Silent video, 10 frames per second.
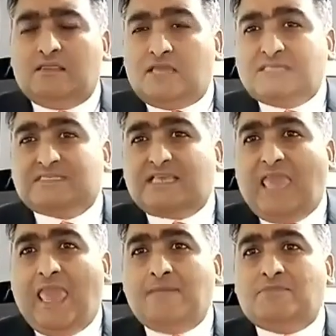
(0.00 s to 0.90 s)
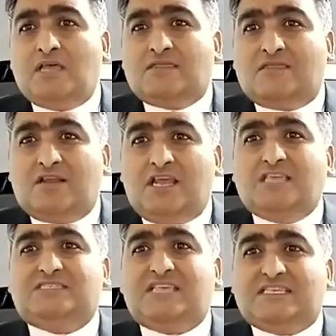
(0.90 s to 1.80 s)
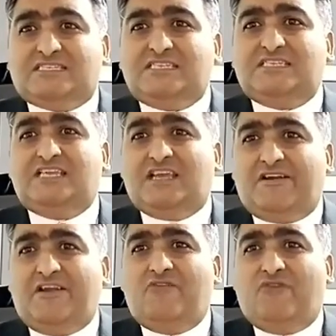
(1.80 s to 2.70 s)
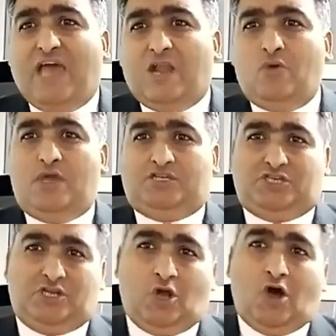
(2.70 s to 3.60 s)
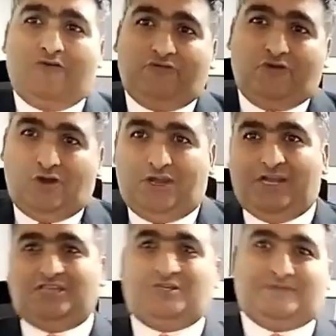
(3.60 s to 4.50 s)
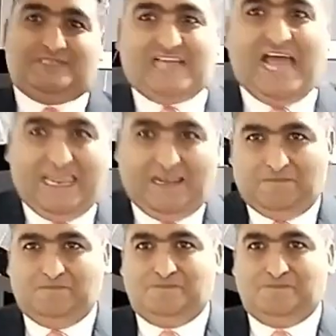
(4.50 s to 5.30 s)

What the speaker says: this came the 360-degree evaluation of your leadership style.